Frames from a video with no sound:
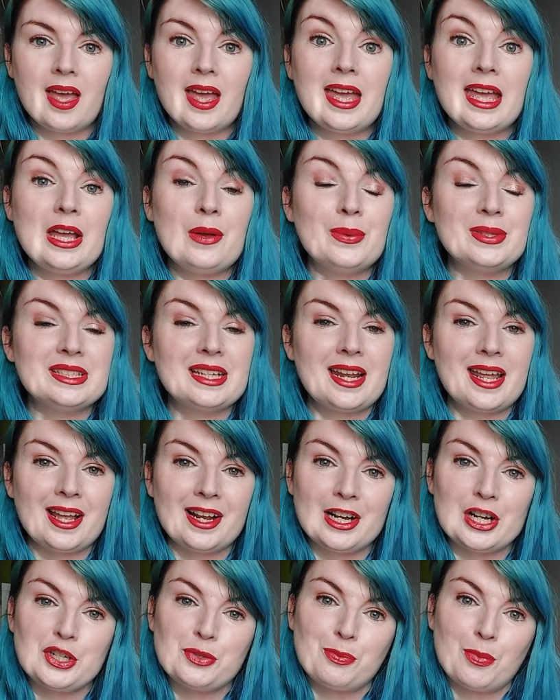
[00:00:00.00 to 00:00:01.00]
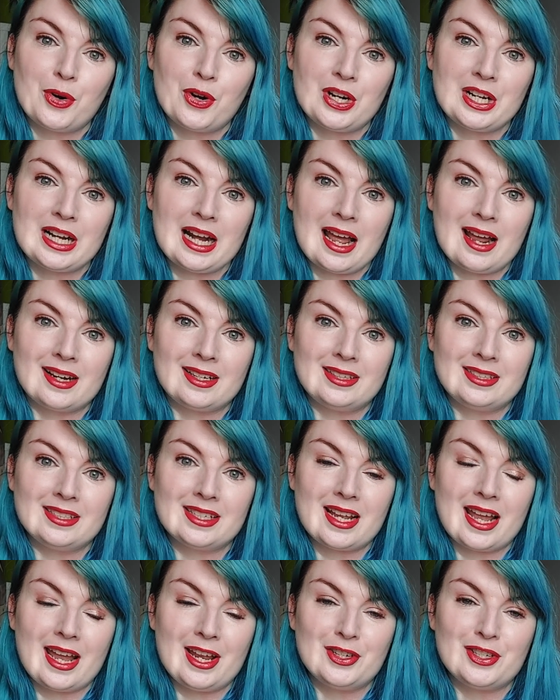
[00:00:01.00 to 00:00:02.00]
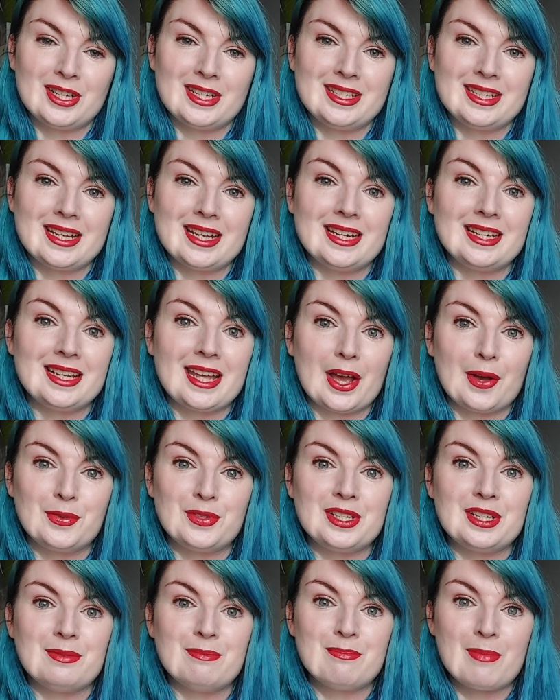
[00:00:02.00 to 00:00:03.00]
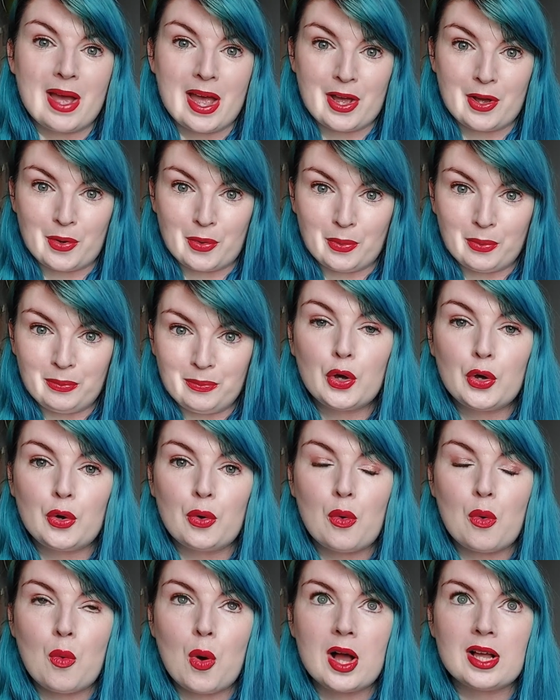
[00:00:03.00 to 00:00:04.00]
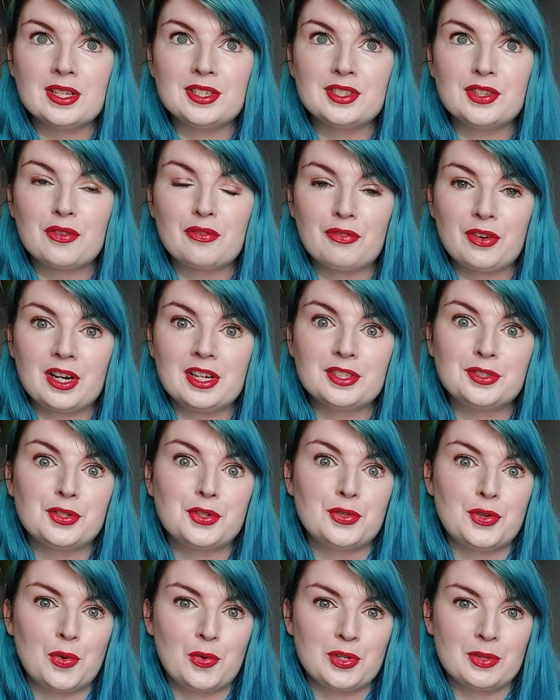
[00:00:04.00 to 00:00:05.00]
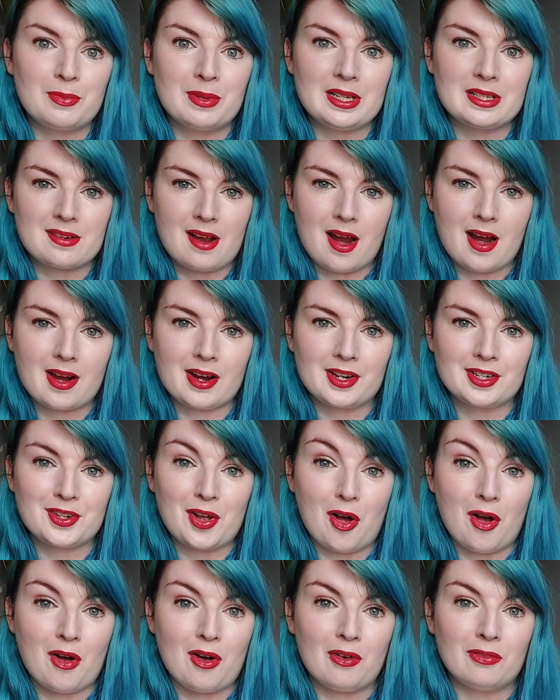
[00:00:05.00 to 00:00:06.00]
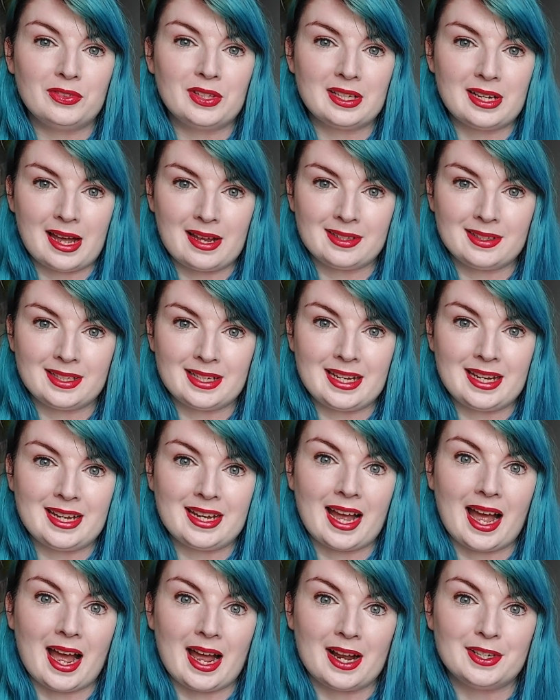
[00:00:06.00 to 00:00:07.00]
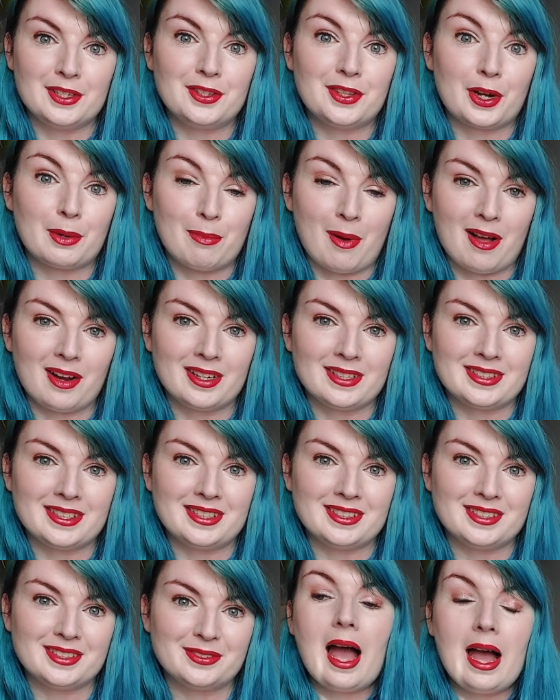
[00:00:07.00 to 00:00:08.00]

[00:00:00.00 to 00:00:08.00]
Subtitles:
He was an English-born land agent in County Mayo who was the first notable target of the Land League and their policies.